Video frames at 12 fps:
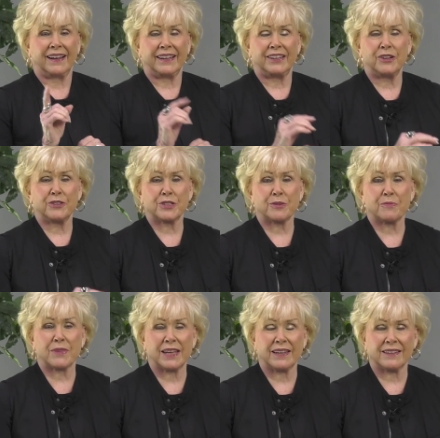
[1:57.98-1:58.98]
I know some
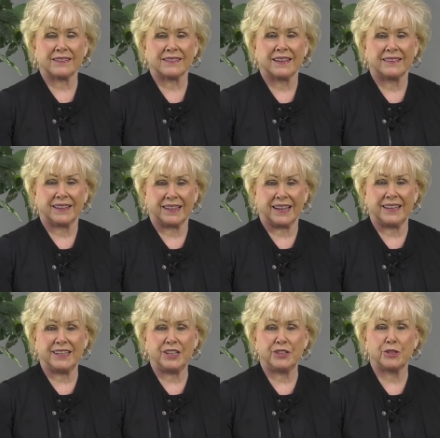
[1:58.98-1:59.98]
things that I
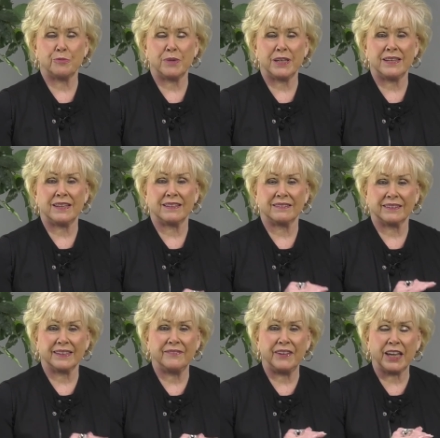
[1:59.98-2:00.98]
need to be
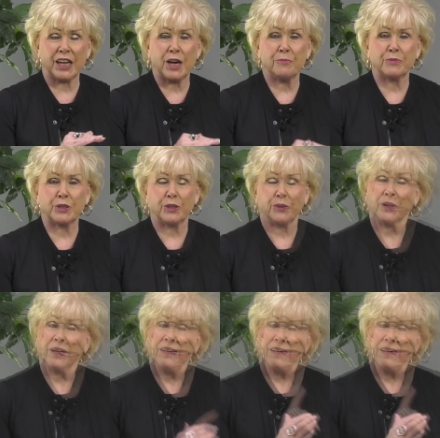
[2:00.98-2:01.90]
living up to.